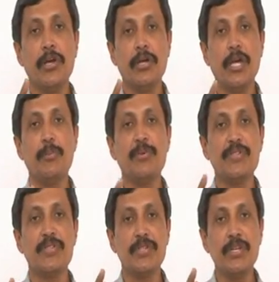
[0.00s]
A, B,
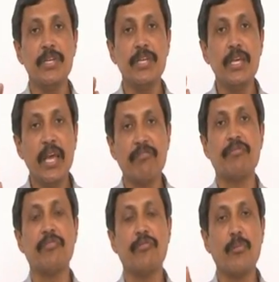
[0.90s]
C, D, E, F,
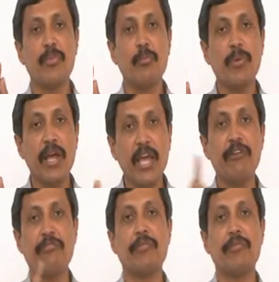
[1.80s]
form number F,